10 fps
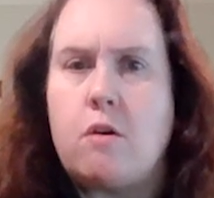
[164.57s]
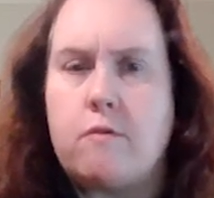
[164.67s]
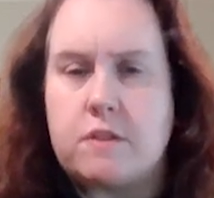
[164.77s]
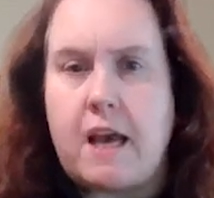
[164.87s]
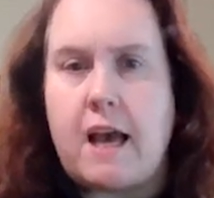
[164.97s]

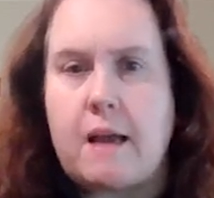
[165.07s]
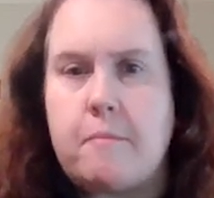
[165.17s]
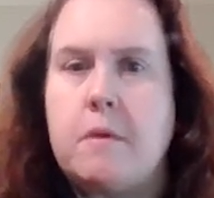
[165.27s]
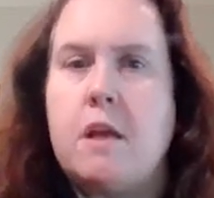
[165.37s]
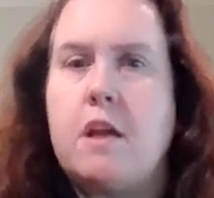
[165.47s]
Over
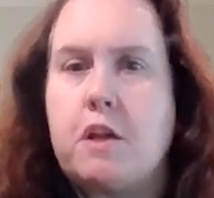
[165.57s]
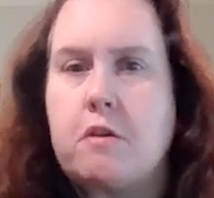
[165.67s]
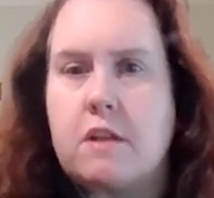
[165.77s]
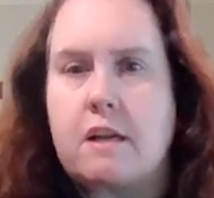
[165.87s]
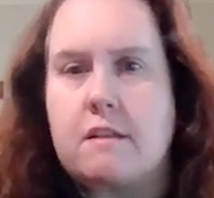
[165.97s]
time,
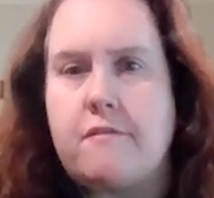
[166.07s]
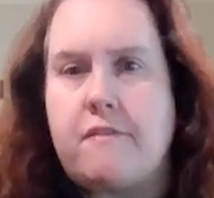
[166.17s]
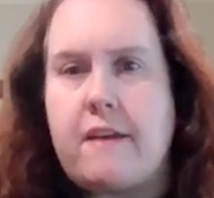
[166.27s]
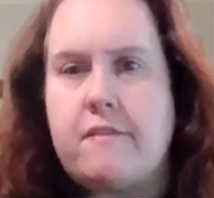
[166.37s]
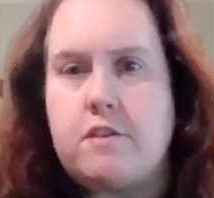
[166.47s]
you'll likely
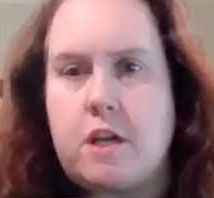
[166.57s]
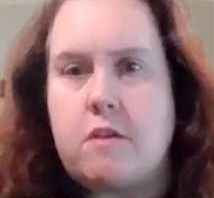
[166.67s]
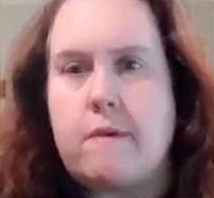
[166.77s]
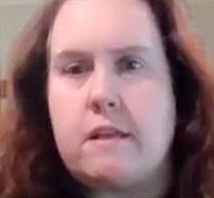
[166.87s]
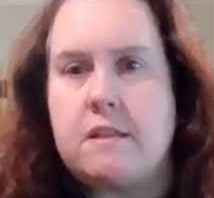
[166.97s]
find the
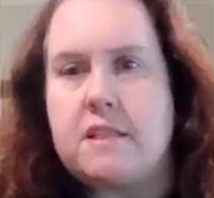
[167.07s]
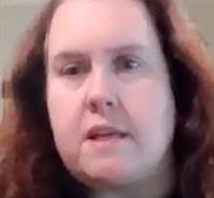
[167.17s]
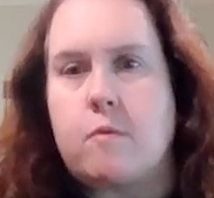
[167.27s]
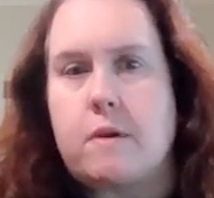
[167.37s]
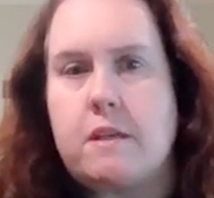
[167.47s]
generated
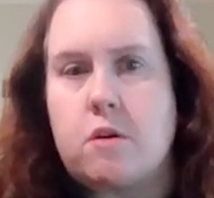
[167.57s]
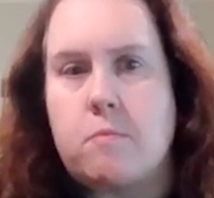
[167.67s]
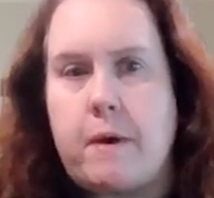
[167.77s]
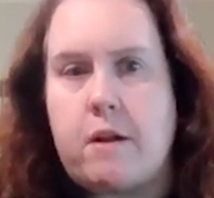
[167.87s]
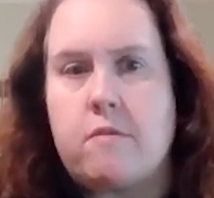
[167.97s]
summaries
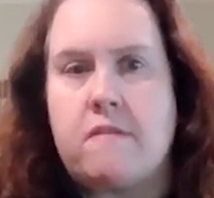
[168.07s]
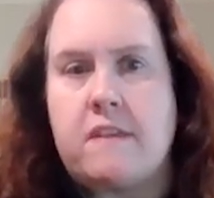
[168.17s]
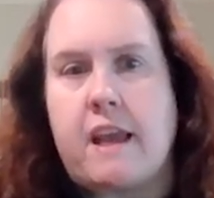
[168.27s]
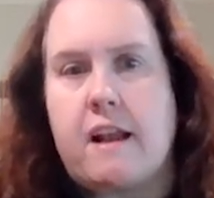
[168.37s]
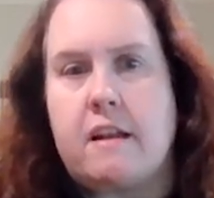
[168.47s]
are better than
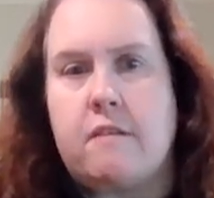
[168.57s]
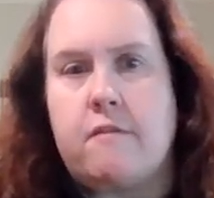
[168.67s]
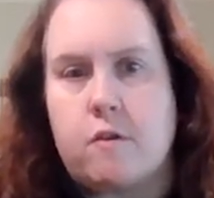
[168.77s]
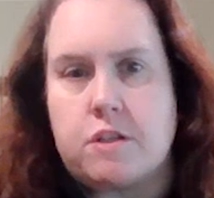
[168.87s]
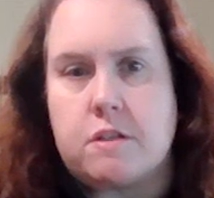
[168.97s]
the
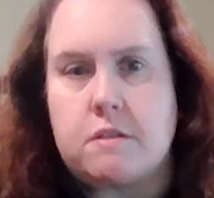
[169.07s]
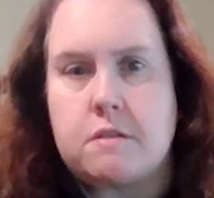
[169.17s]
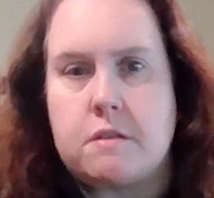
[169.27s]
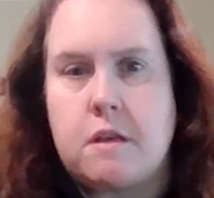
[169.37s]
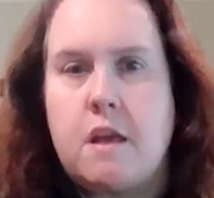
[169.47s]
edited
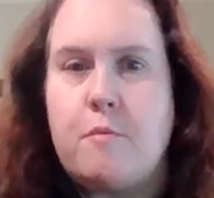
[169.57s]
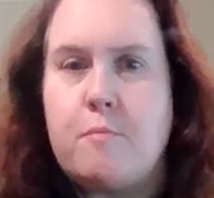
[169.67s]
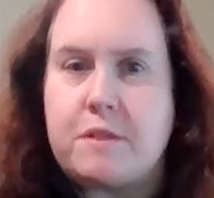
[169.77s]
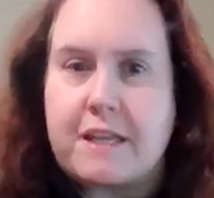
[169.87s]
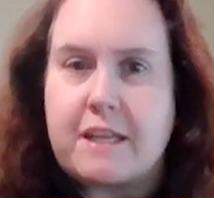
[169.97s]
versions.
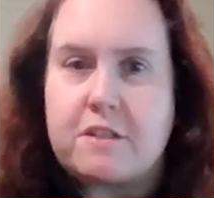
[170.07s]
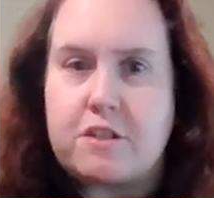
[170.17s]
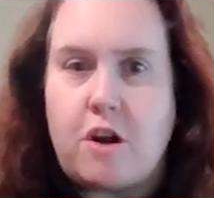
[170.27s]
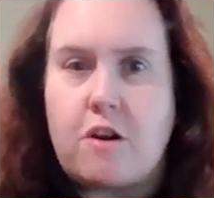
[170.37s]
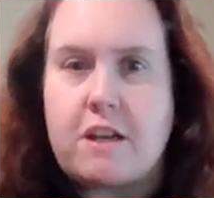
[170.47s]
But to get
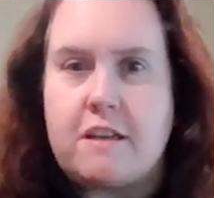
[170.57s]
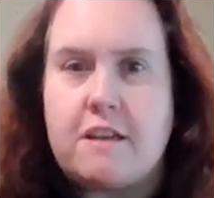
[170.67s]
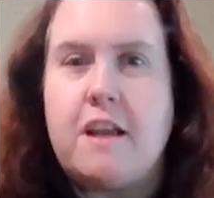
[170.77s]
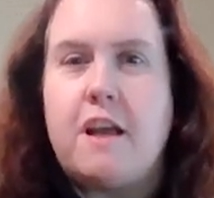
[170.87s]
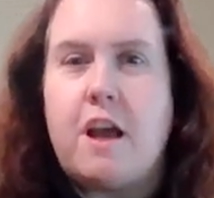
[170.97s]

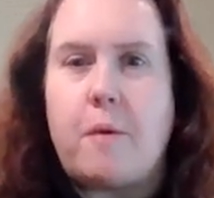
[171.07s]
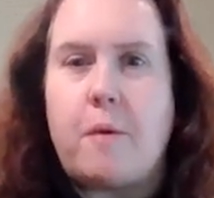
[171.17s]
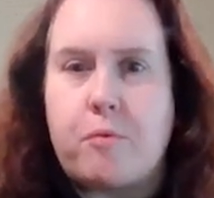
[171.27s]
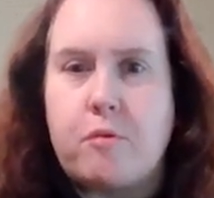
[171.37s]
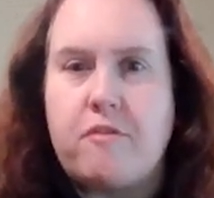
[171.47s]
started,
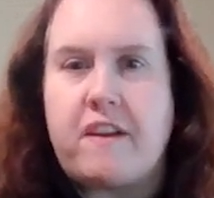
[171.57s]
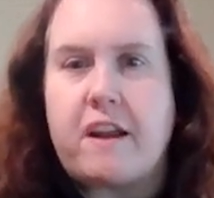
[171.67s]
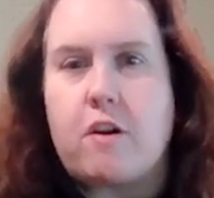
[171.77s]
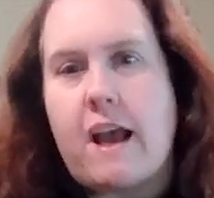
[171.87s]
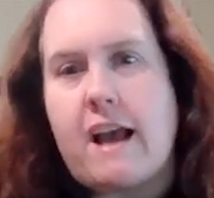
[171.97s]

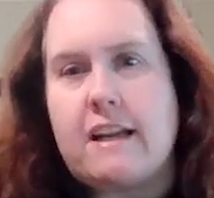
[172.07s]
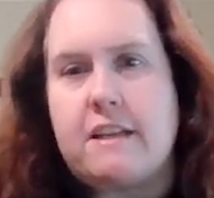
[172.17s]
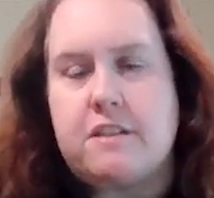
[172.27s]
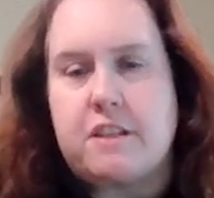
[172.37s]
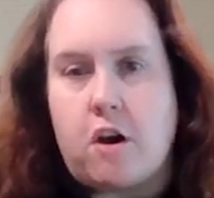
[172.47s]
approving or
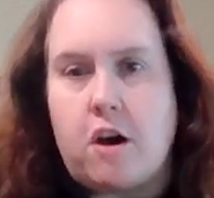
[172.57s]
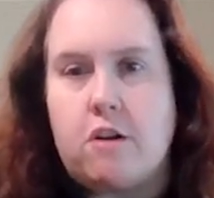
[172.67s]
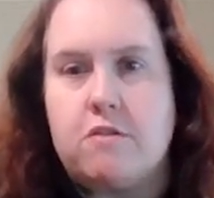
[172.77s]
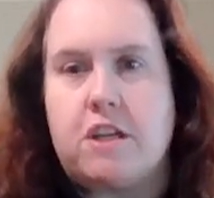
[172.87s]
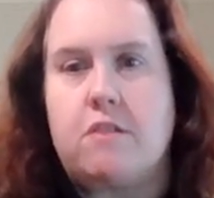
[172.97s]
adding to the
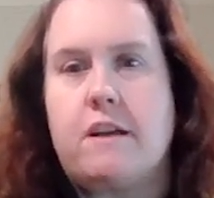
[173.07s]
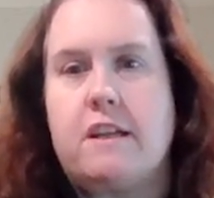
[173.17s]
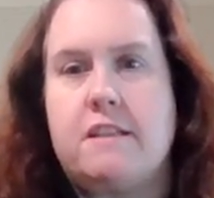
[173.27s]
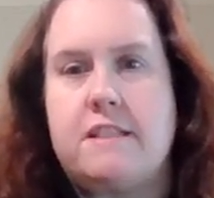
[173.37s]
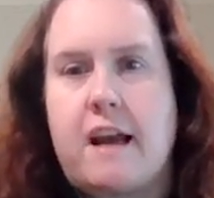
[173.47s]

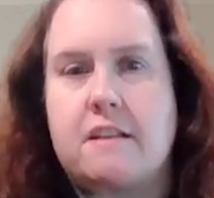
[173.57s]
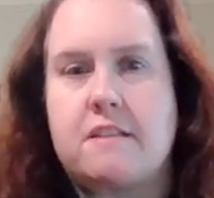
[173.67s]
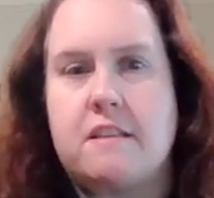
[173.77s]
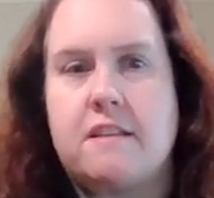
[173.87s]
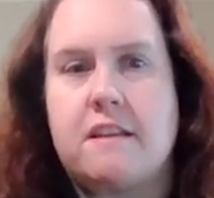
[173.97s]
auto-generated
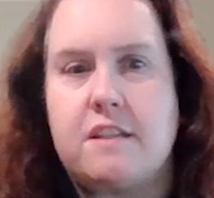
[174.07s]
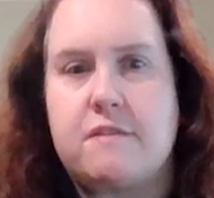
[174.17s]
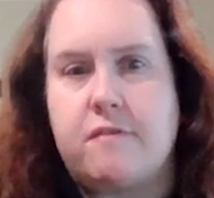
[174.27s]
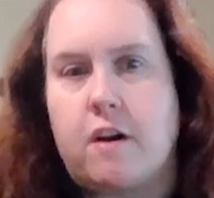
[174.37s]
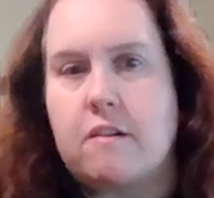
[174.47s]
text
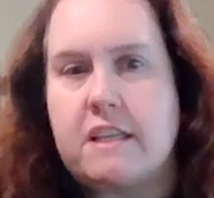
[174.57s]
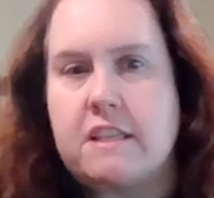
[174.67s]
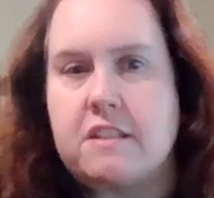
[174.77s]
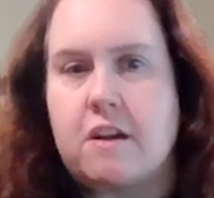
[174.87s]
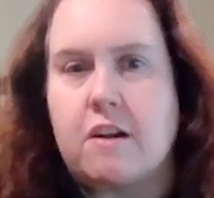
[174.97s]
is far
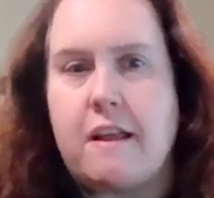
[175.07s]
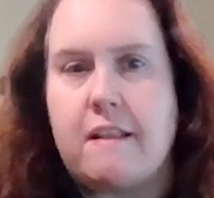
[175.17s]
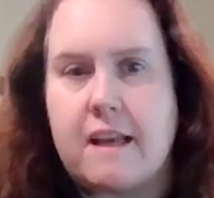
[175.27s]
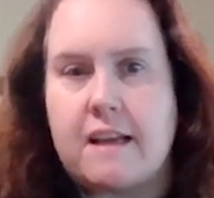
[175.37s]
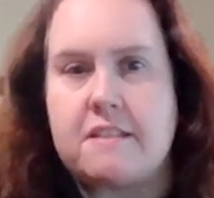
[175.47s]
easier
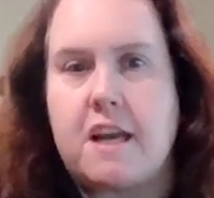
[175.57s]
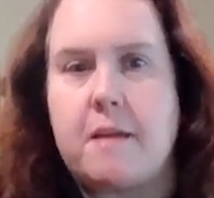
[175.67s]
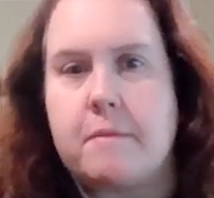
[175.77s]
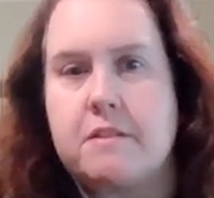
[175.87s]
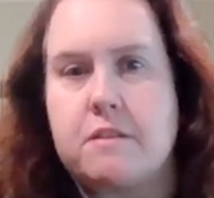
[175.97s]
and less
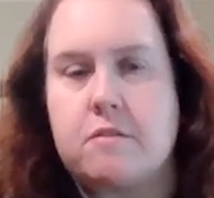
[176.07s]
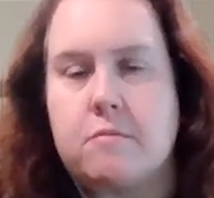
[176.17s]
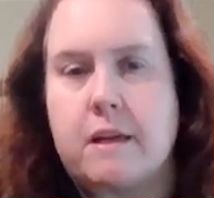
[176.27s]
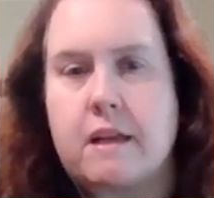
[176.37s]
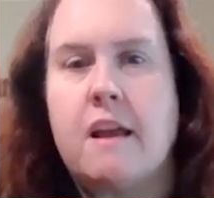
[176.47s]

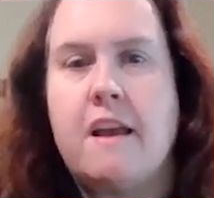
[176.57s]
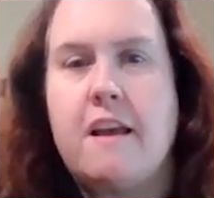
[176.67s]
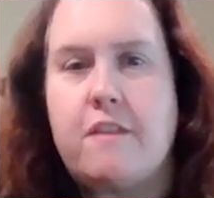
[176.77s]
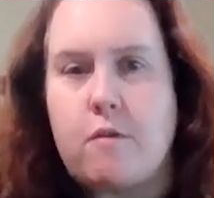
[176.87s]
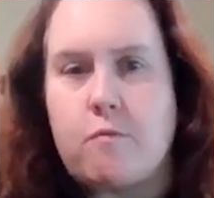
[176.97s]
time-consuming
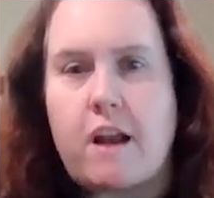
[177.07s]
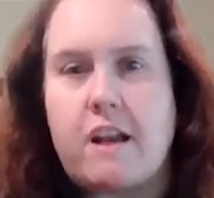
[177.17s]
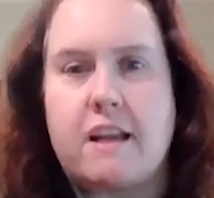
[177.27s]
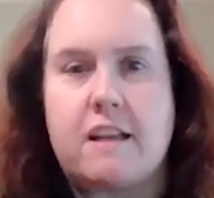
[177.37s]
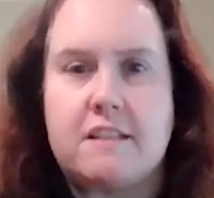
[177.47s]
than in
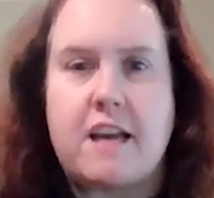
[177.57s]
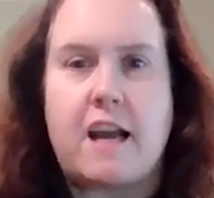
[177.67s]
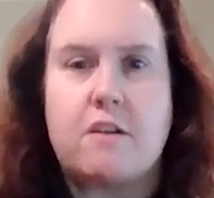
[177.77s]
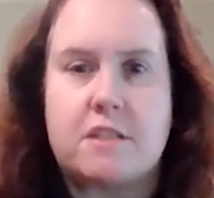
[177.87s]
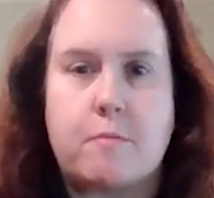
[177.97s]
writing an
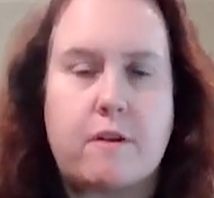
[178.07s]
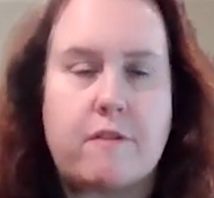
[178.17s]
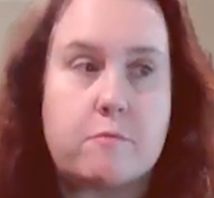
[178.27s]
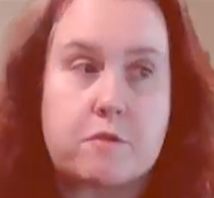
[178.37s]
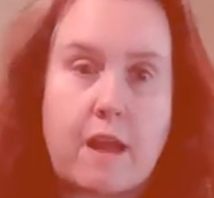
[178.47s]
entire
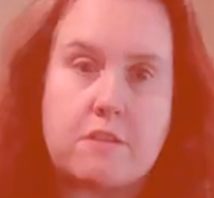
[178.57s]
summary from